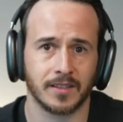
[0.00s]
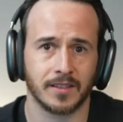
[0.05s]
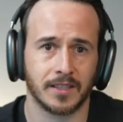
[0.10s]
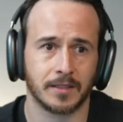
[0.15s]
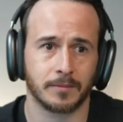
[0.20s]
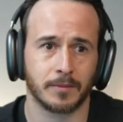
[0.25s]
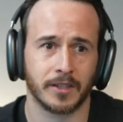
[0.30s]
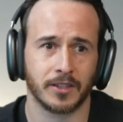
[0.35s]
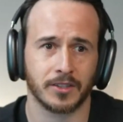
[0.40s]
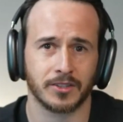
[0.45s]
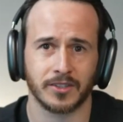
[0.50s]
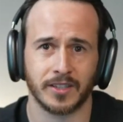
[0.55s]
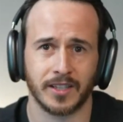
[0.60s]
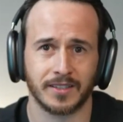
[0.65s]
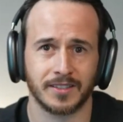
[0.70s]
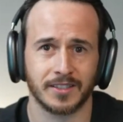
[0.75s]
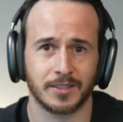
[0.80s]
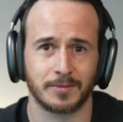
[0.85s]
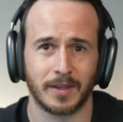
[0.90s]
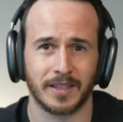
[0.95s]
I also
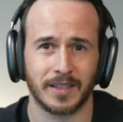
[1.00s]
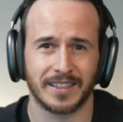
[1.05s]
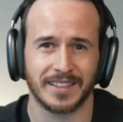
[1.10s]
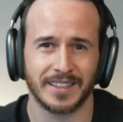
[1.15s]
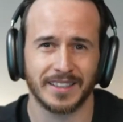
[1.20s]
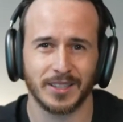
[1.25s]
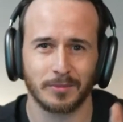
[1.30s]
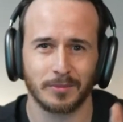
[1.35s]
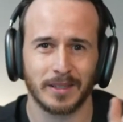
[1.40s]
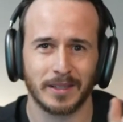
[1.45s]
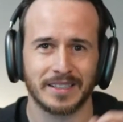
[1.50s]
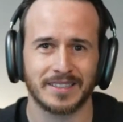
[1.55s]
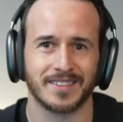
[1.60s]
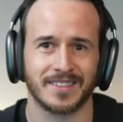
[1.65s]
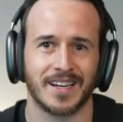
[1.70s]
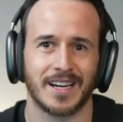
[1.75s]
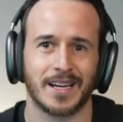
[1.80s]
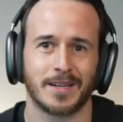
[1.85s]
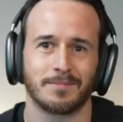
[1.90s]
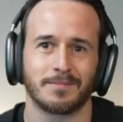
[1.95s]
get to spend a little bit of
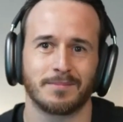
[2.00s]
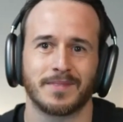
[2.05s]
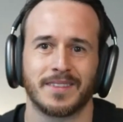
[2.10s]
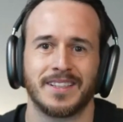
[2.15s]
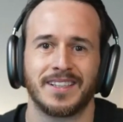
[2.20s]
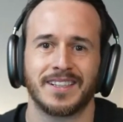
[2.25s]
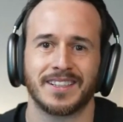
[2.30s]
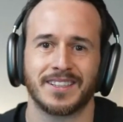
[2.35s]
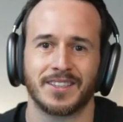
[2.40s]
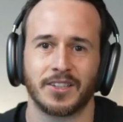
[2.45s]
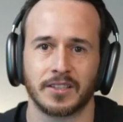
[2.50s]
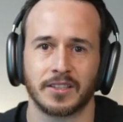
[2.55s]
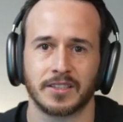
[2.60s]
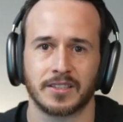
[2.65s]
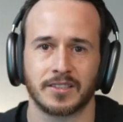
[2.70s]
time on